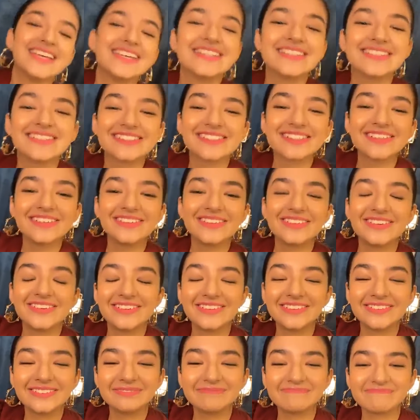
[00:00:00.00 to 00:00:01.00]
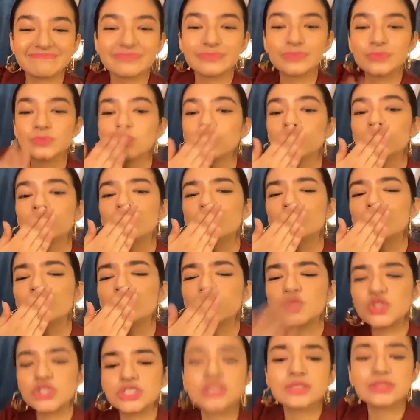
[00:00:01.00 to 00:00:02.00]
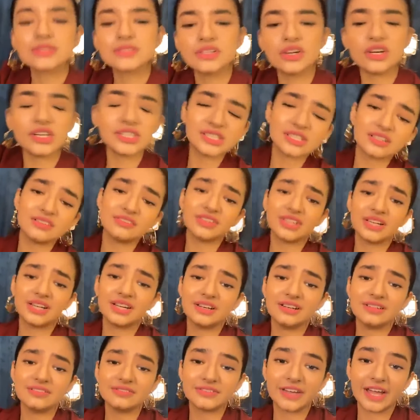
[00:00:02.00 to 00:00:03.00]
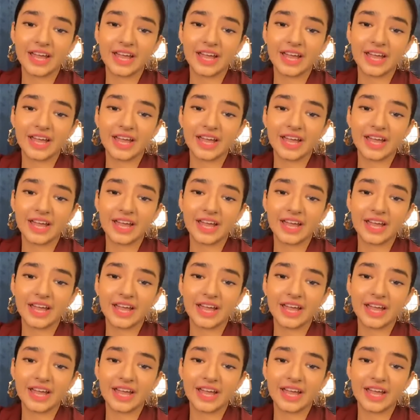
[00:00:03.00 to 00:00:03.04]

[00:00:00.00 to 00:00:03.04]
So lots of love,